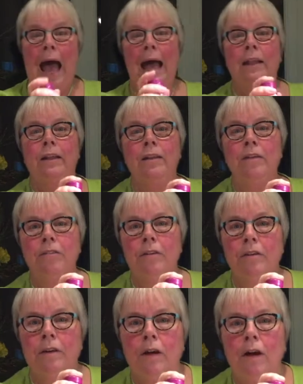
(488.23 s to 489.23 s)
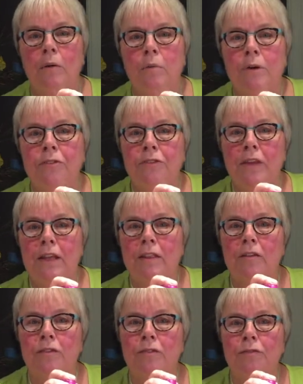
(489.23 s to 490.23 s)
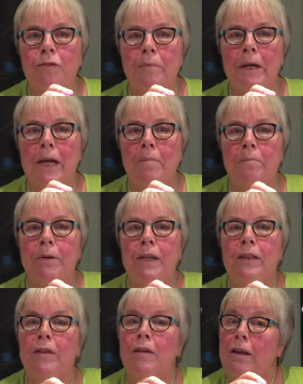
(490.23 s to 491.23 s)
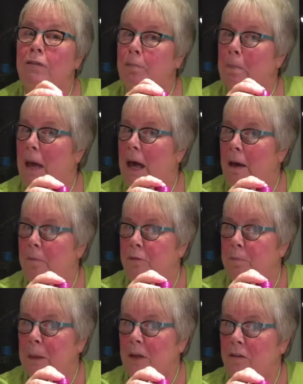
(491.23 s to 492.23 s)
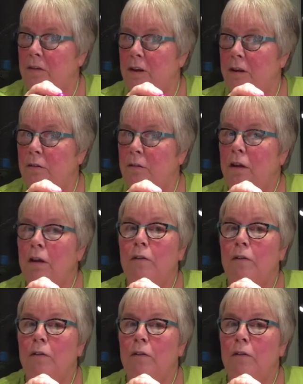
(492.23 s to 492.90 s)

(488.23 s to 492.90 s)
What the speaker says: And a whisky that is from a company that is perhaps better known